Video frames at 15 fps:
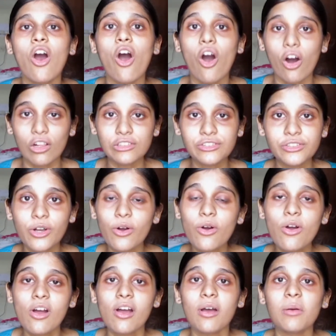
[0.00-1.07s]

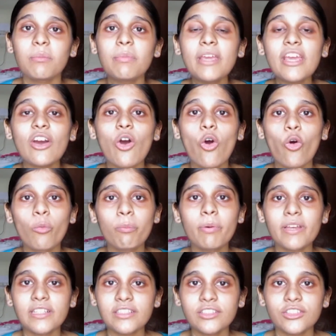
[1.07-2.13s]
Also, be
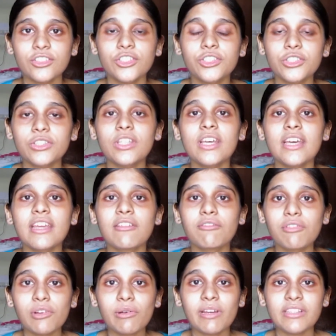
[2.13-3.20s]
open to the
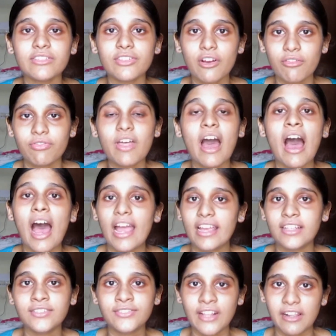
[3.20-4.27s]
influence of the
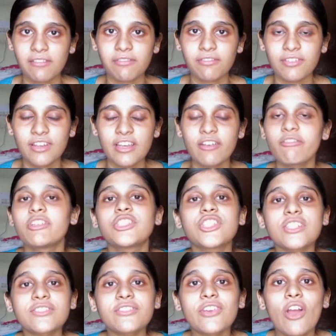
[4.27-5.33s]
higher self, which
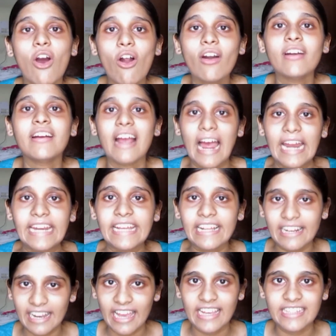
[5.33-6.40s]
is your guiding
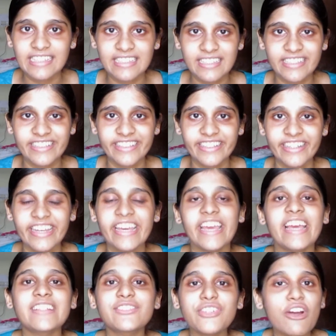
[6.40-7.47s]
light.
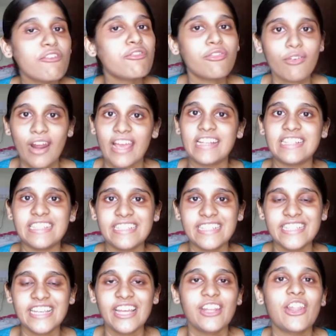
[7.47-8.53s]
It's your friend,
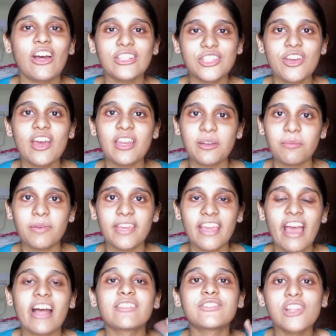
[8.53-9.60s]
not your enemy,
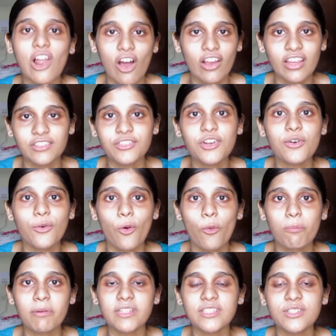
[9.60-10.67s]
as long as you're
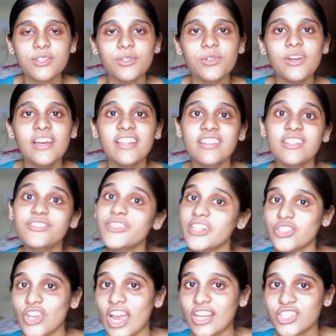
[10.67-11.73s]
open to the
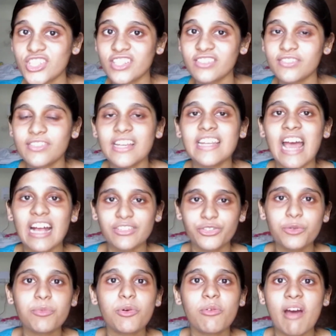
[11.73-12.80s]
suggestions it
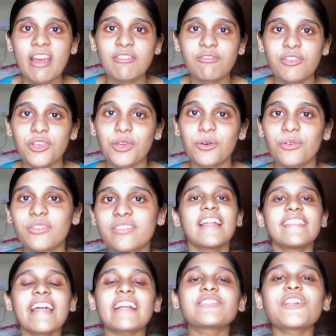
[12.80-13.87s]
has to provide for you.
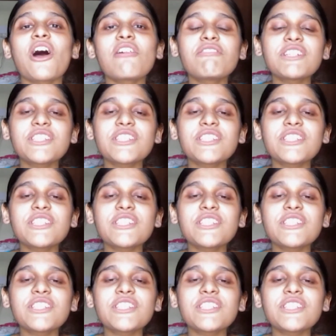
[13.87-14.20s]
That's all